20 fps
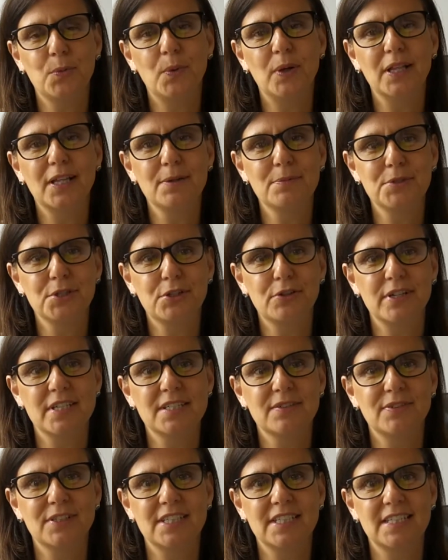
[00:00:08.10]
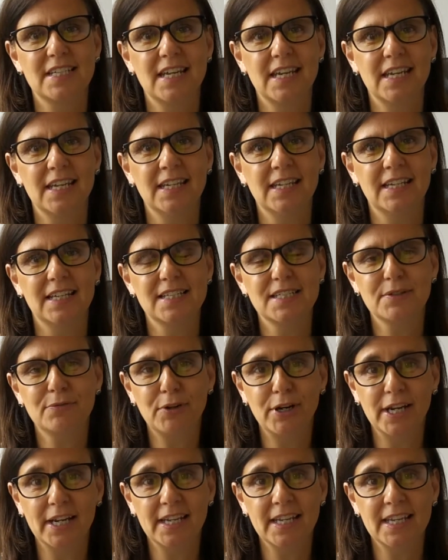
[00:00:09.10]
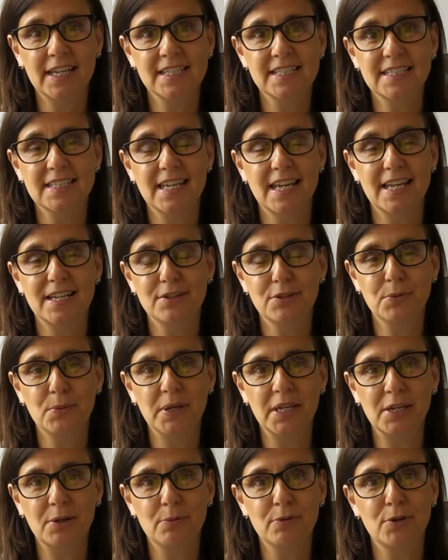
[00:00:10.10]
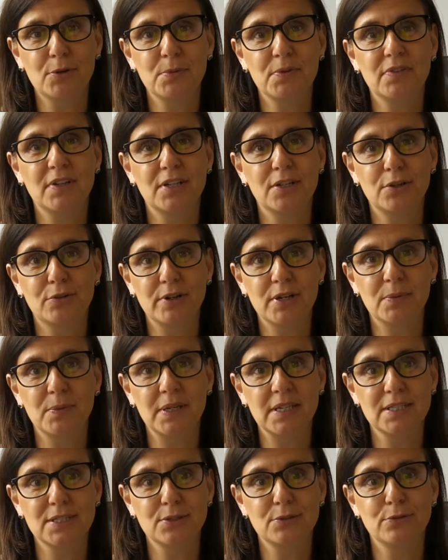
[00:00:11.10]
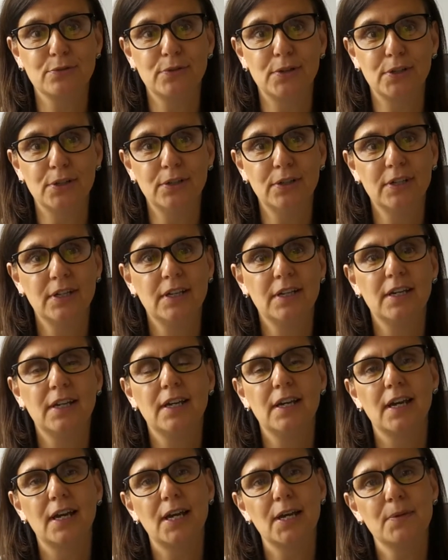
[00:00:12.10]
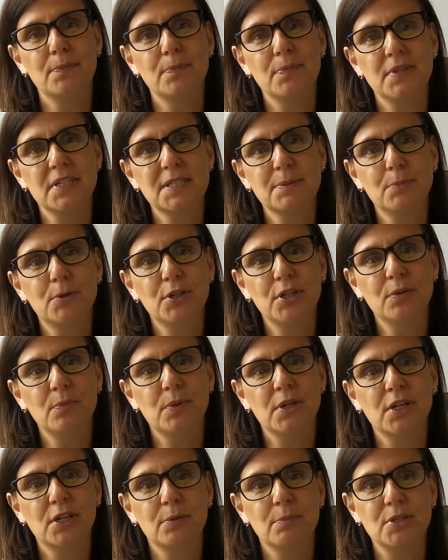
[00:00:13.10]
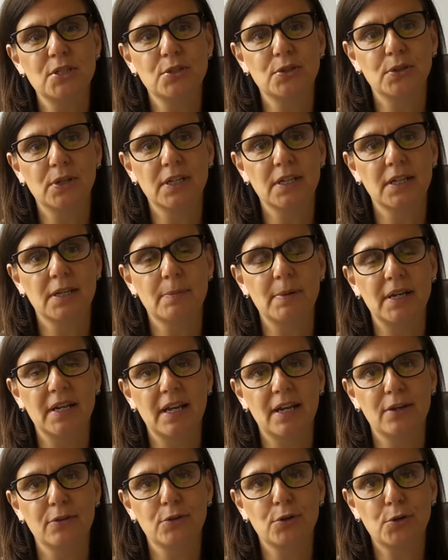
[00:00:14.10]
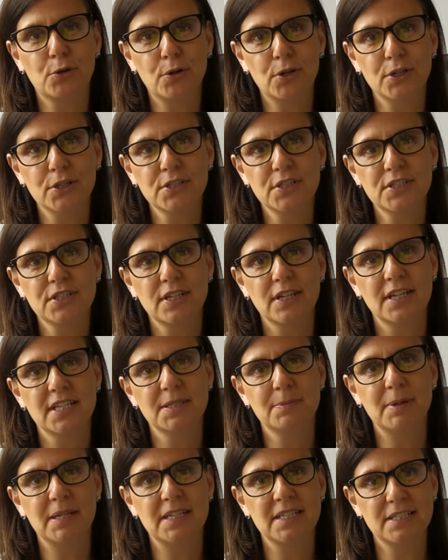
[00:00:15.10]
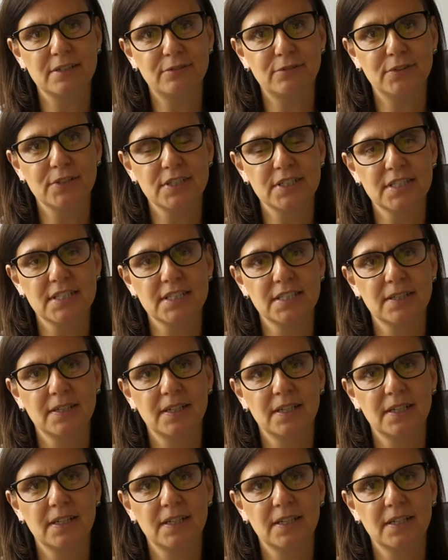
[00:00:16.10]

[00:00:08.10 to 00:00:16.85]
Welcome to Grace for Today. It's Friday, it's the end of the week. We hope you've had a great week so far. And this morning we're going to be talking about how the cross has made a difference.